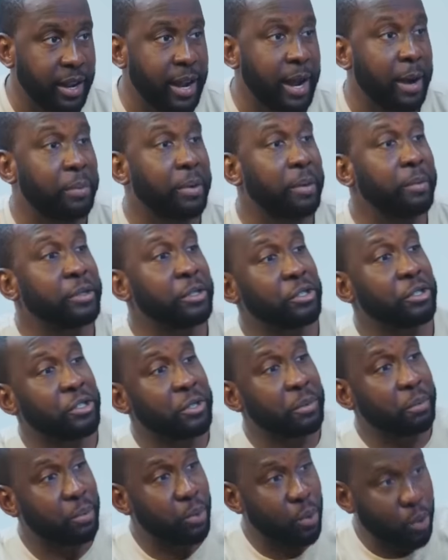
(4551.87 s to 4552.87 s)
I promise to
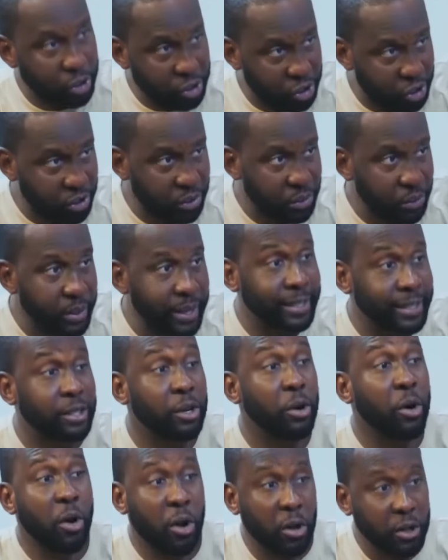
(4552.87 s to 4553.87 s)
support you at
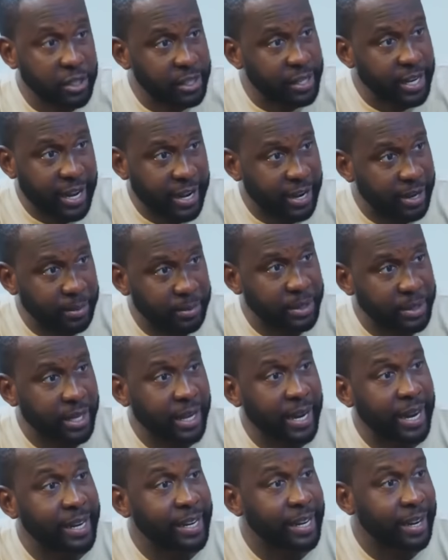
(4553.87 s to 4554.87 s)
all times
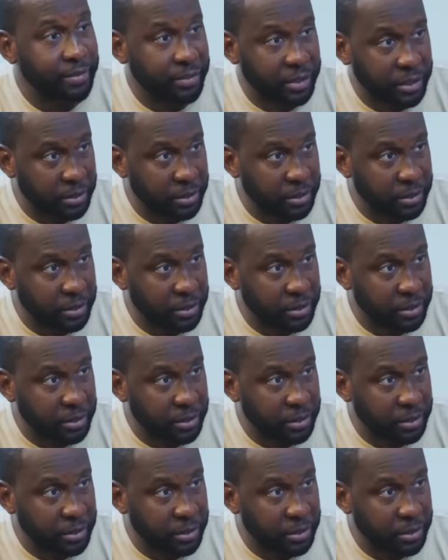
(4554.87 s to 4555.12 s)
and never